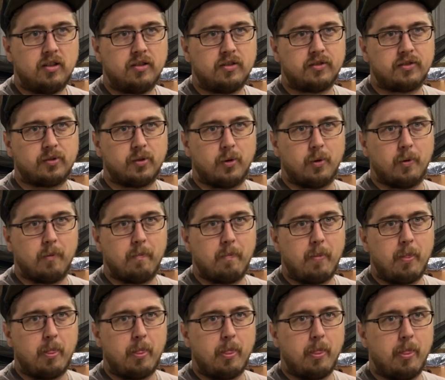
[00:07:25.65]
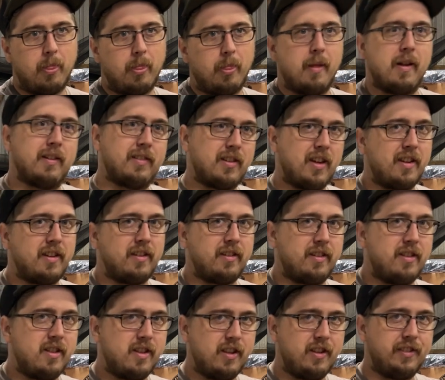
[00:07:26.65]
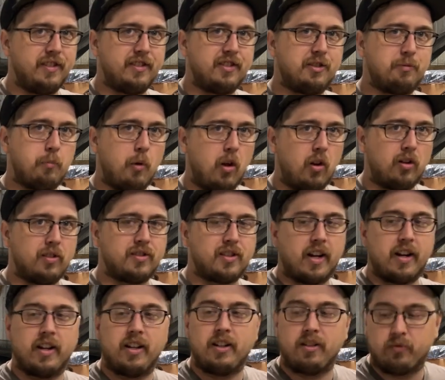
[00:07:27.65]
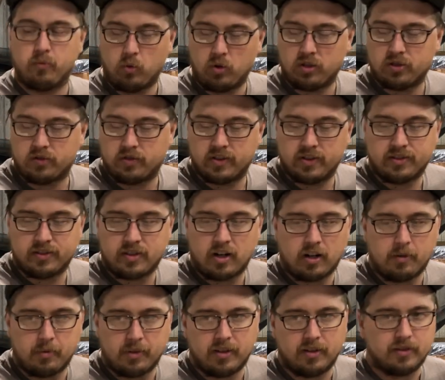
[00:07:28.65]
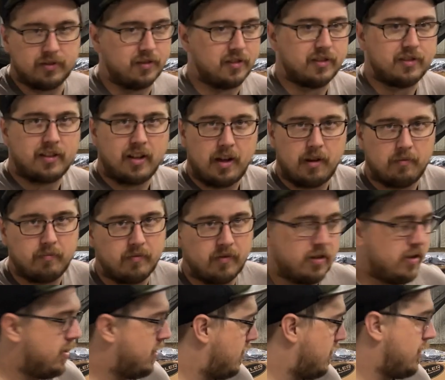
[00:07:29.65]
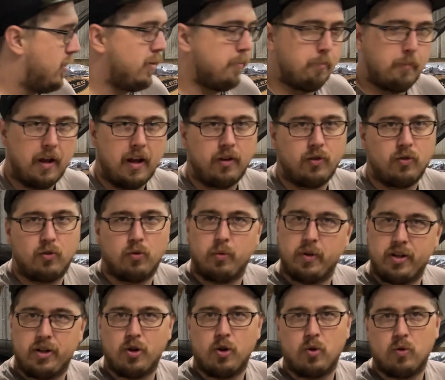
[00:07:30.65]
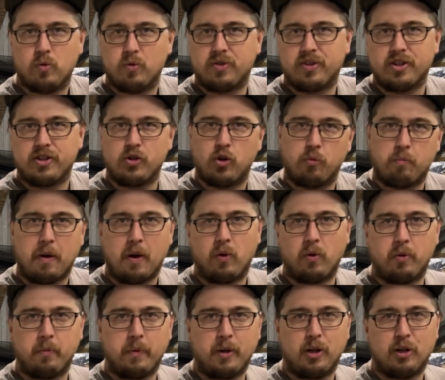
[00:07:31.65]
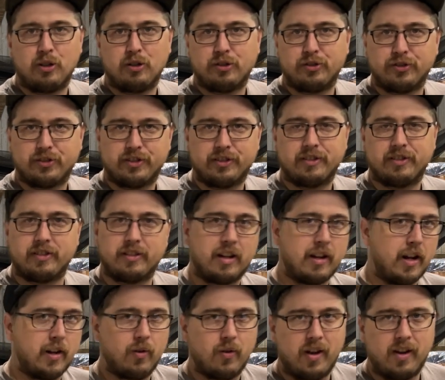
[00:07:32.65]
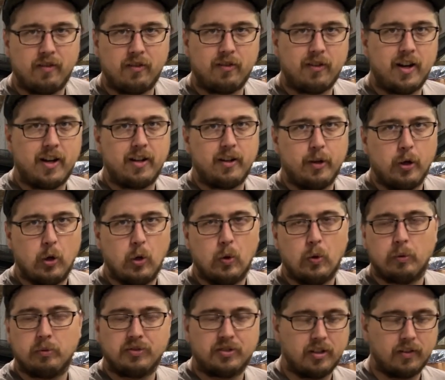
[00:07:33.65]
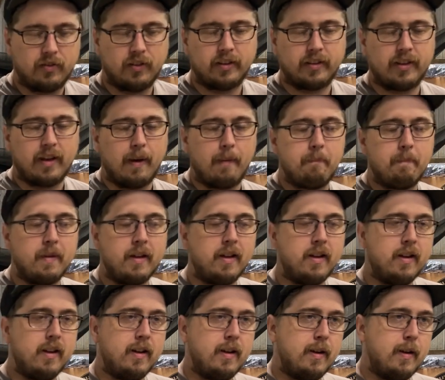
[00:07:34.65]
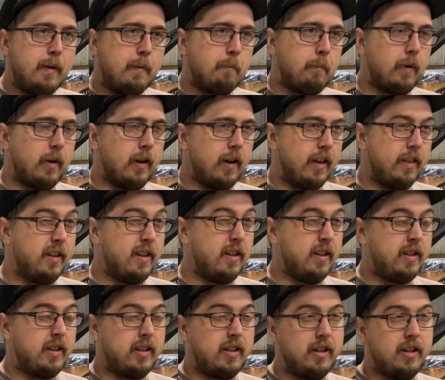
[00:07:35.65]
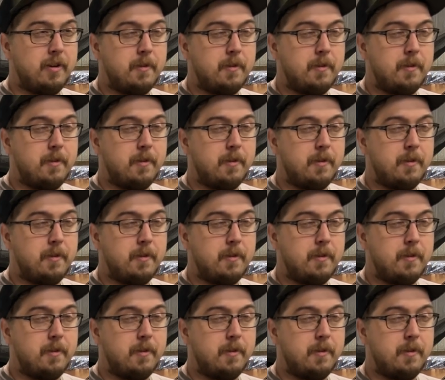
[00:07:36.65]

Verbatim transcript: So it's on the smaller side. It works for this car because it's got manual windows and no power mirrors and I don't have a radio, stuff like that. But I think